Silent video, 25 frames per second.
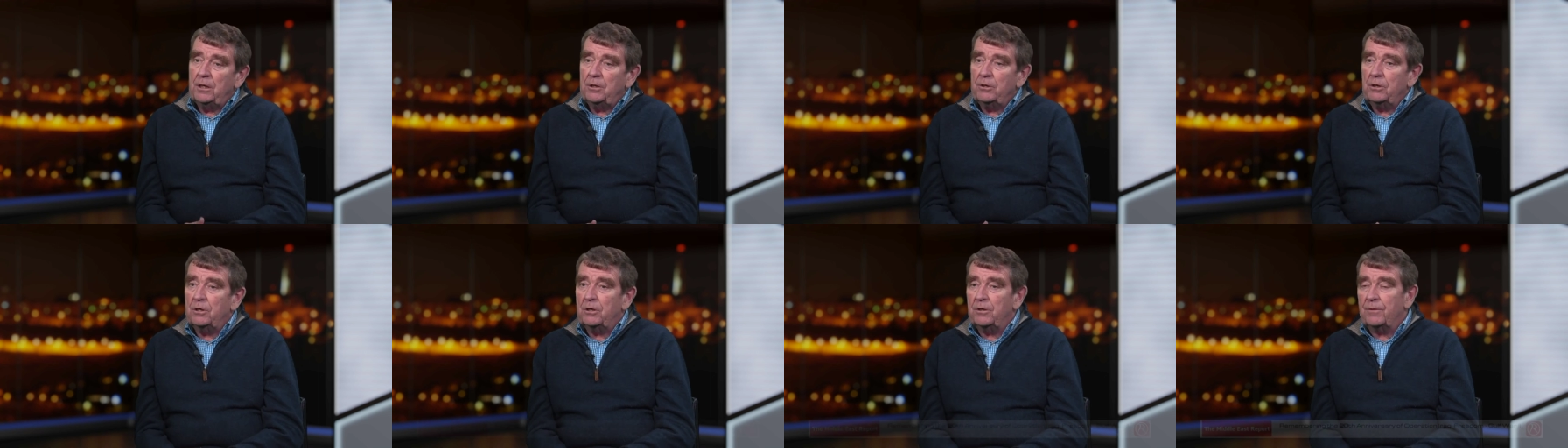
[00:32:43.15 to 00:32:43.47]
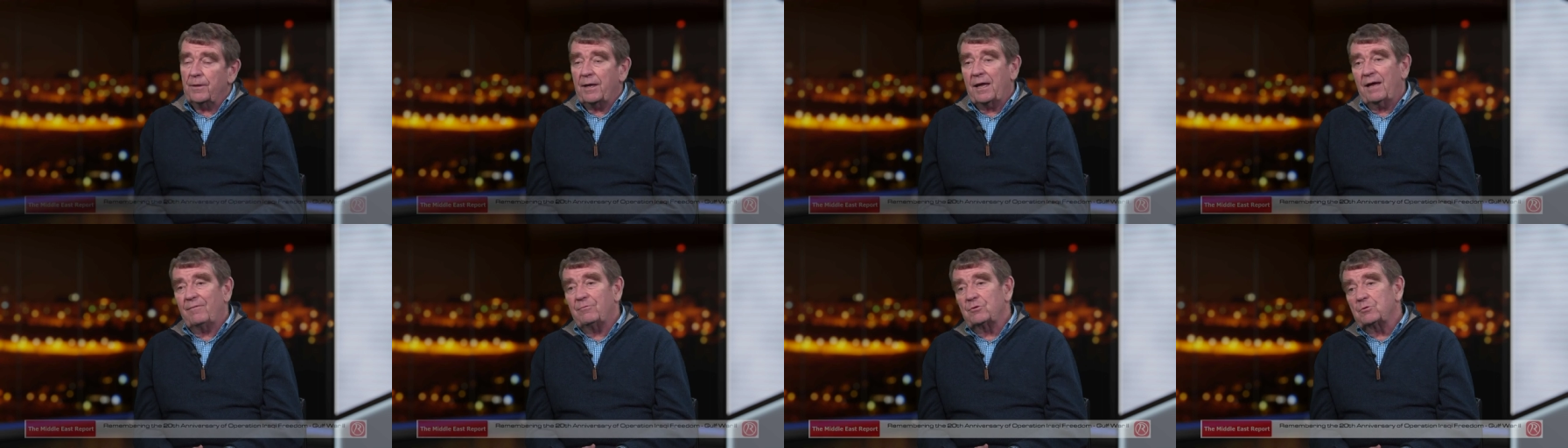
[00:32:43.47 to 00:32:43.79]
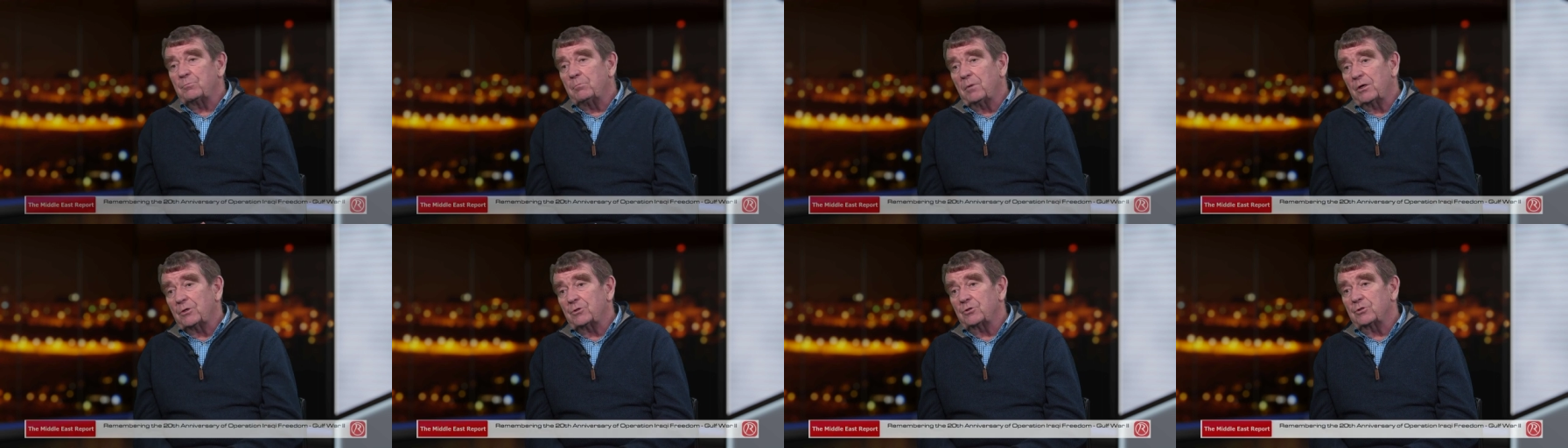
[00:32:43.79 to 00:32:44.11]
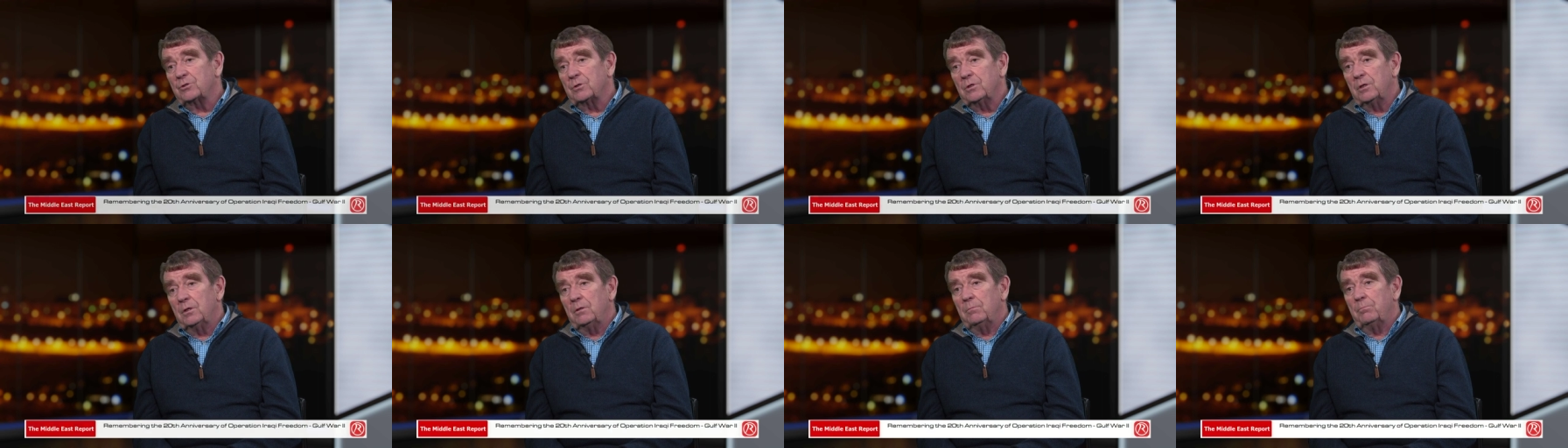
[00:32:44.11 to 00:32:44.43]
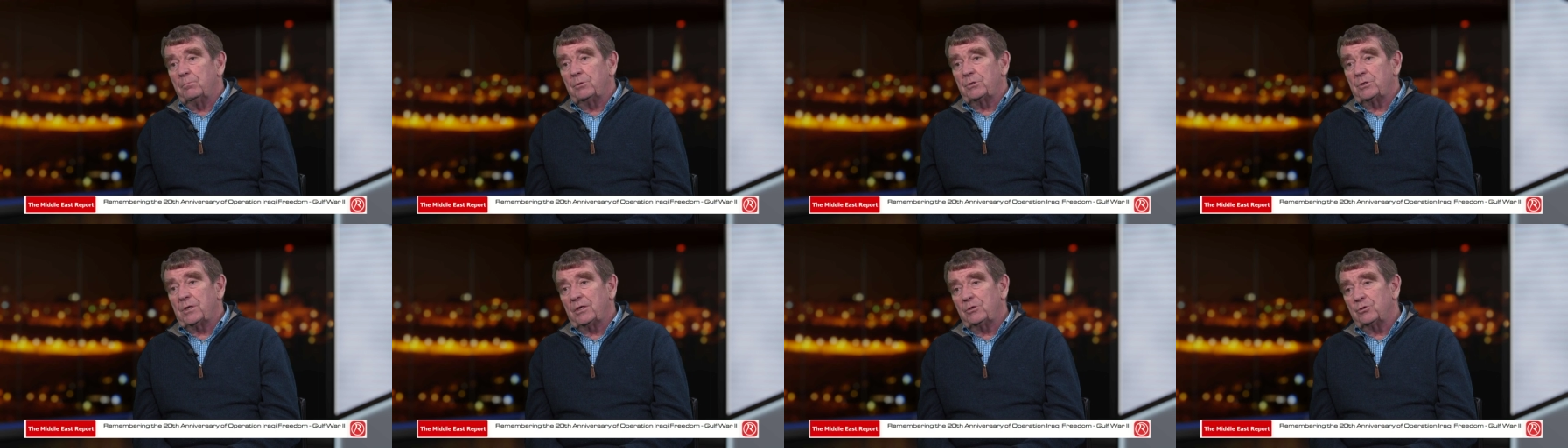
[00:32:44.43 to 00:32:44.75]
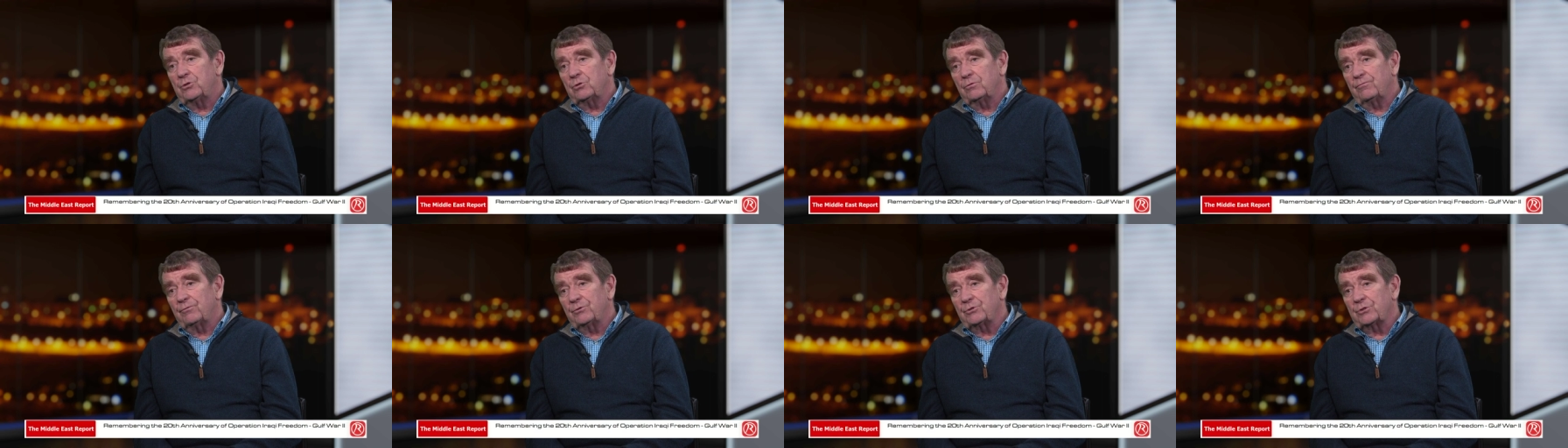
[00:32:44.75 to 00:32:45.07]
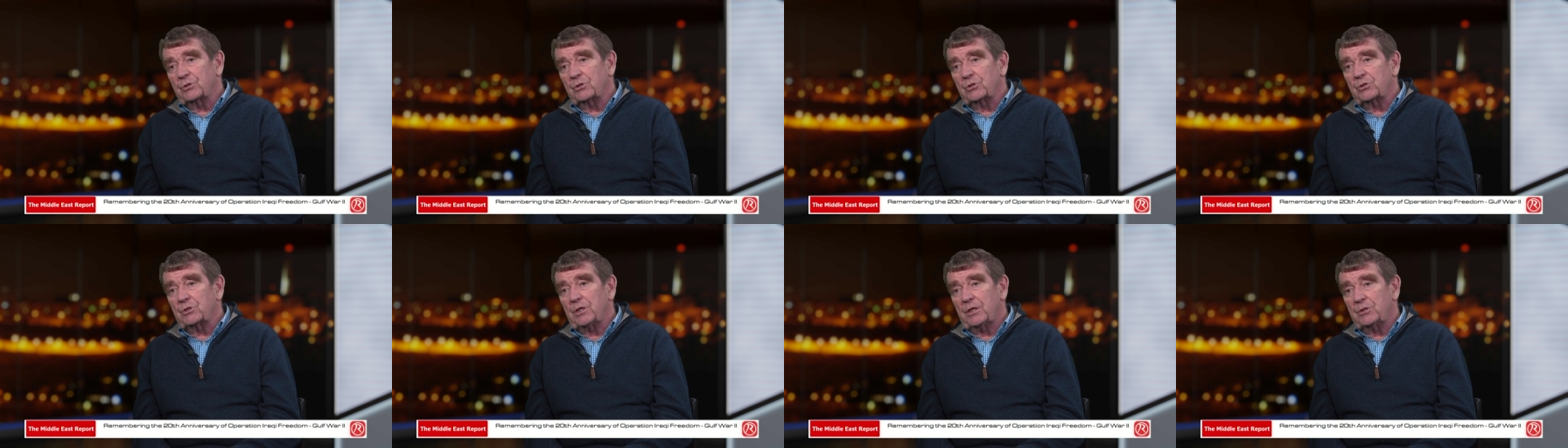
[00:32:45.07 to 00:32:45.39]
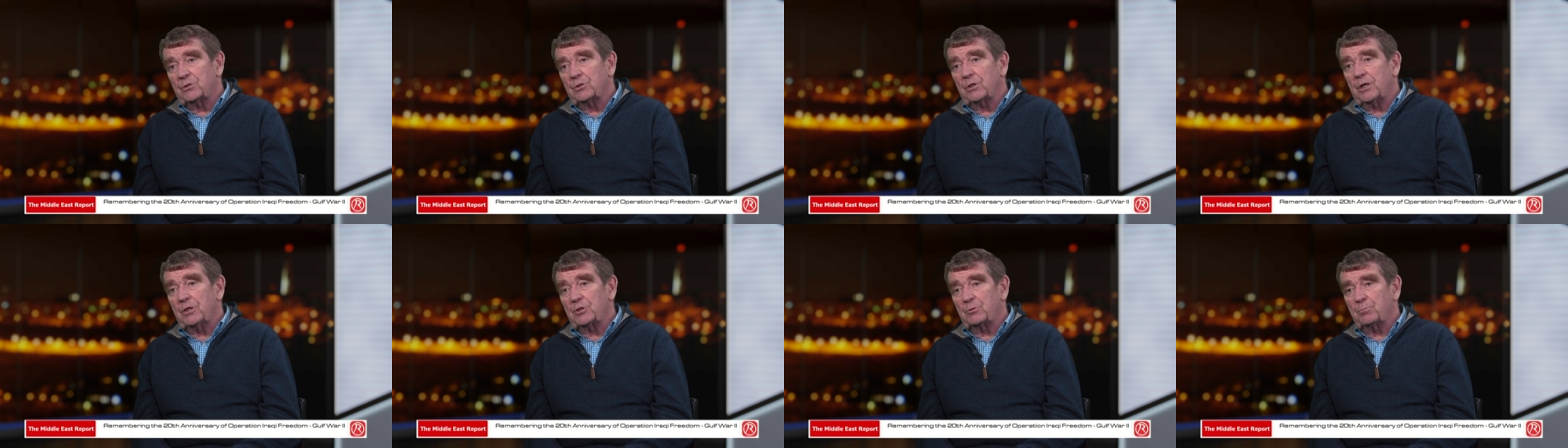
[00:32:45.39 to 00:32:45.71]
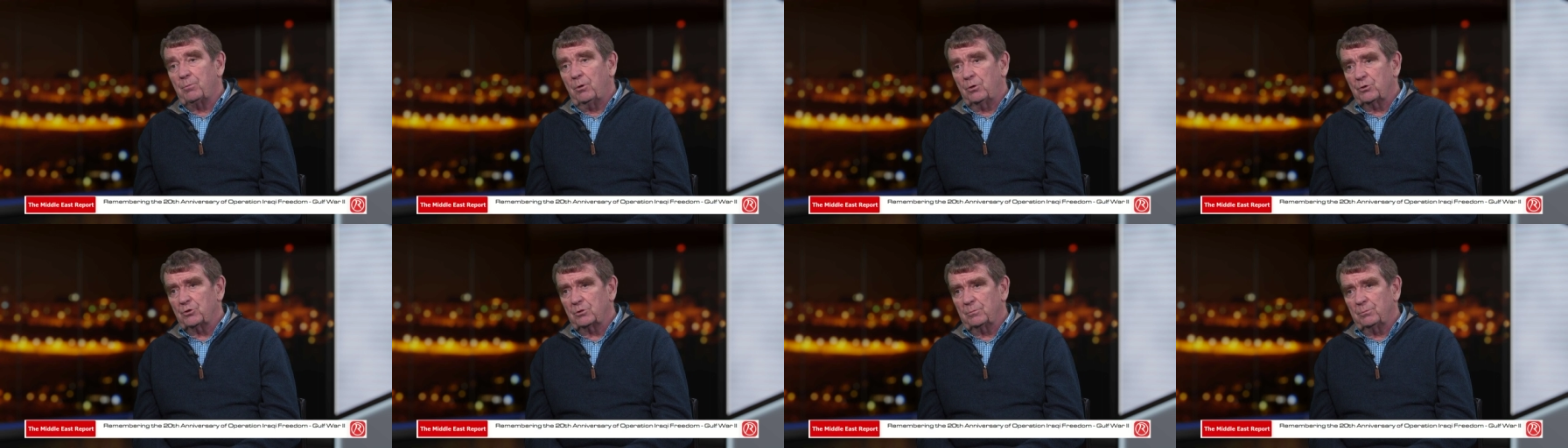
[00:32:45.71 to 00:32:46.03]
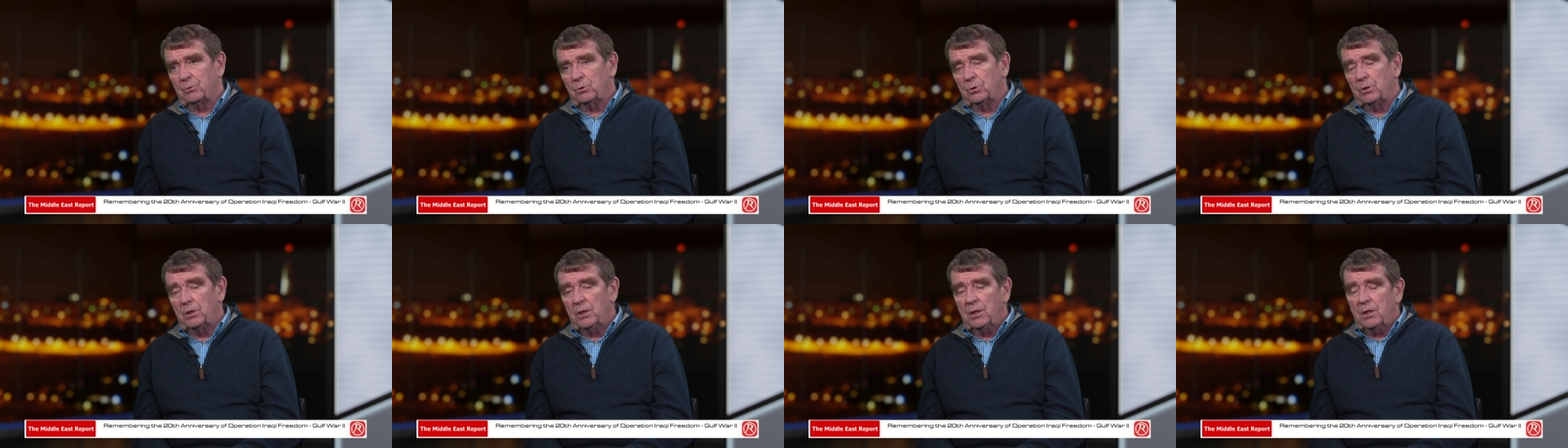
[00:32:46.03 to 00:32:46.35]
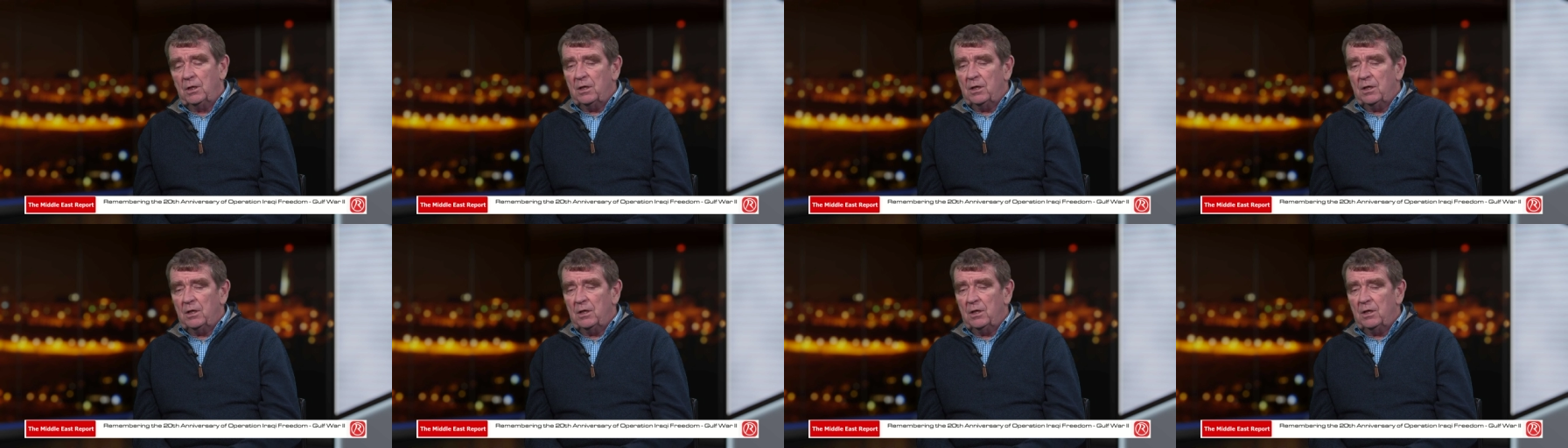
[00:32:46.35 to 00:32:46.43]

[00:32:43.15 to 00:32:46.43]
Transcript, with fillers: you know they have as much potential for success as possible.